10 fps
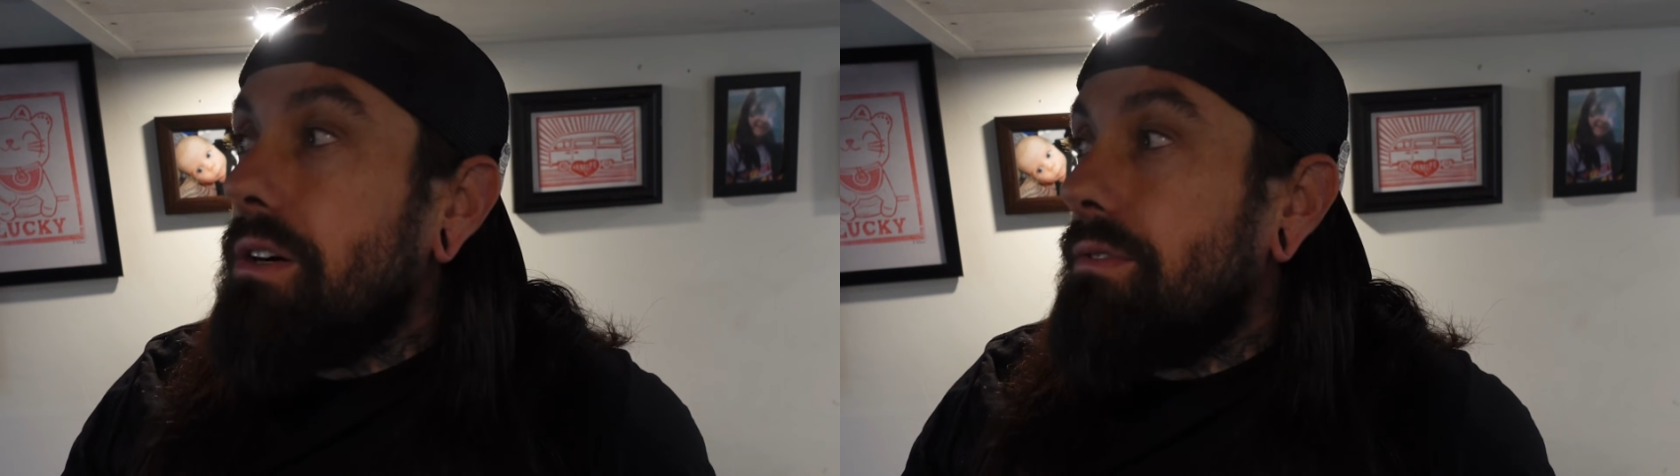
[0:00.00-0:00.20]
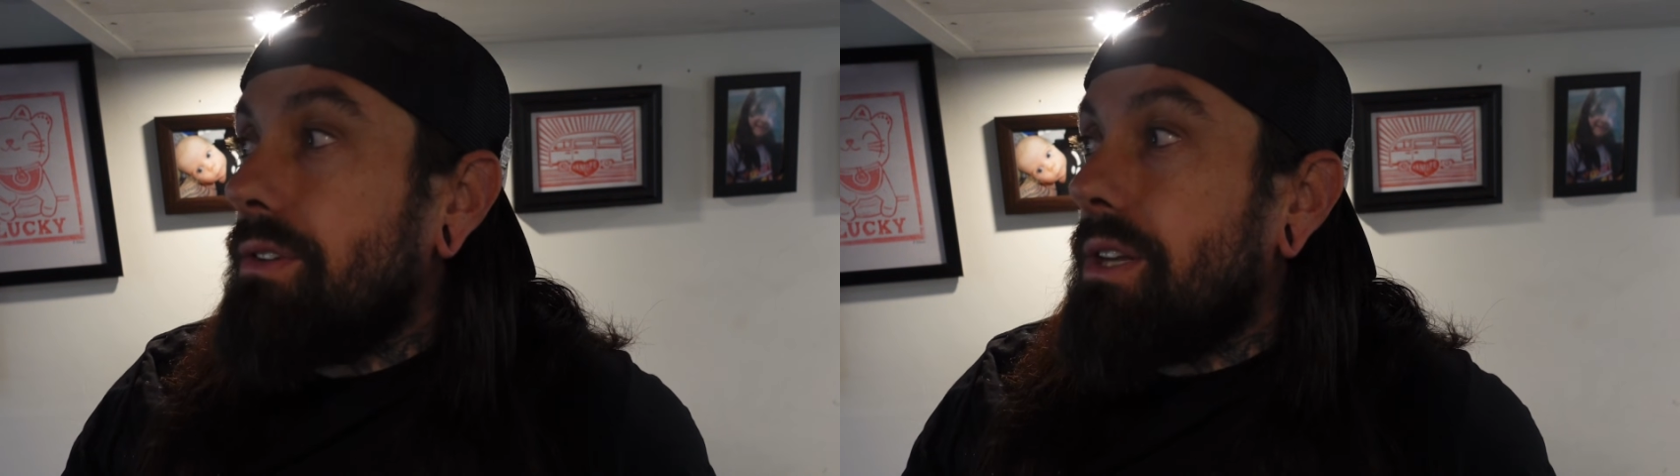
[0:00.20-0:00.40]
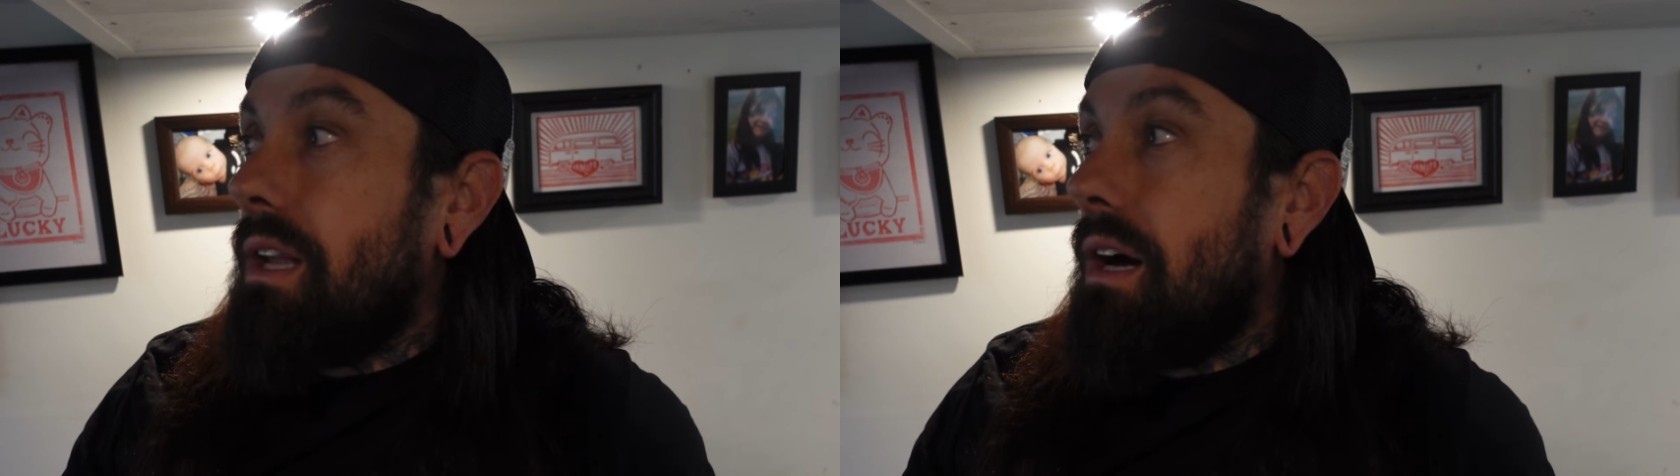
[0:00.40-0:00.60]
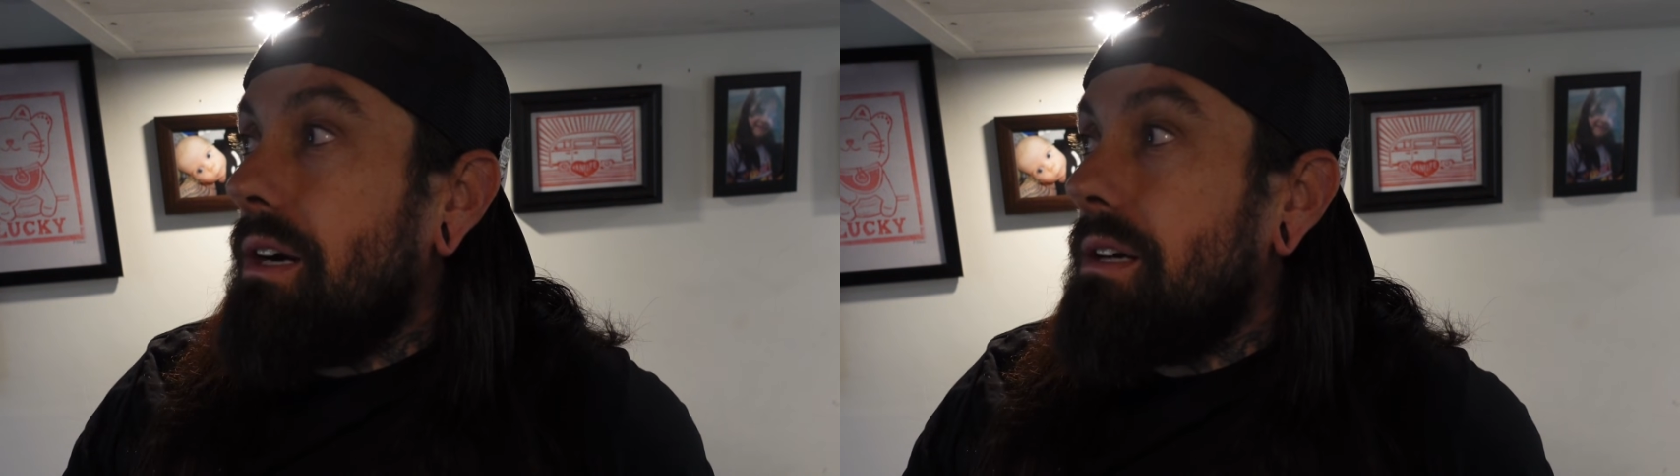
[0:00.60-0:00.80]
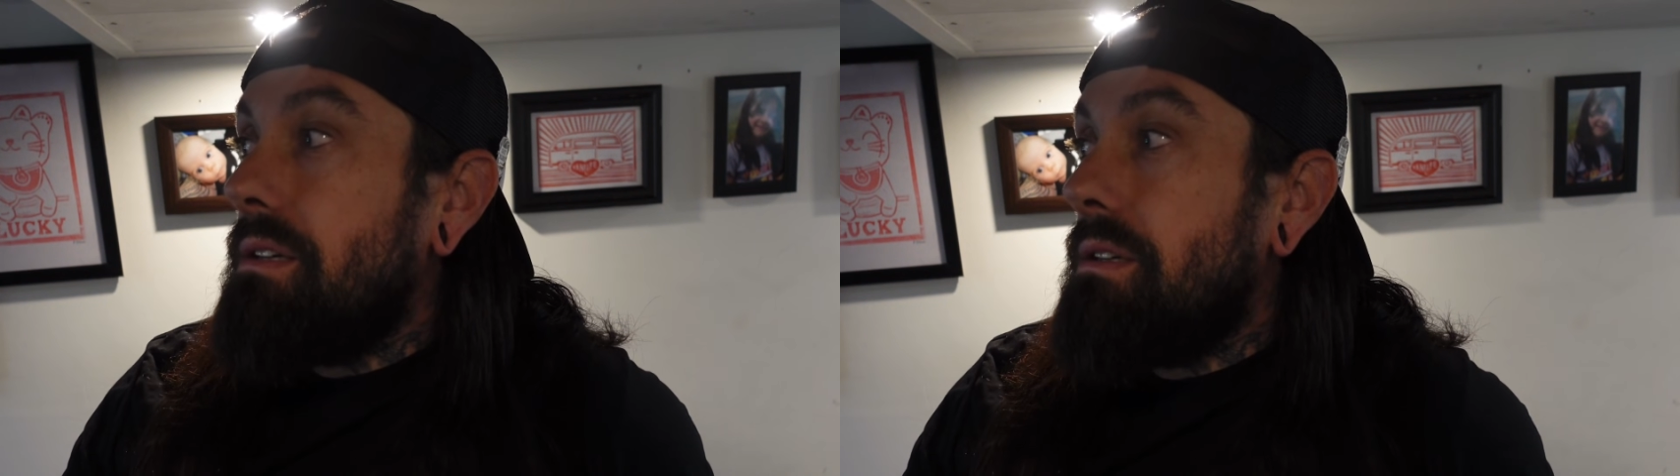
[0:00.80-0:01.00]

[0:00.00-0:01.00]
for the night."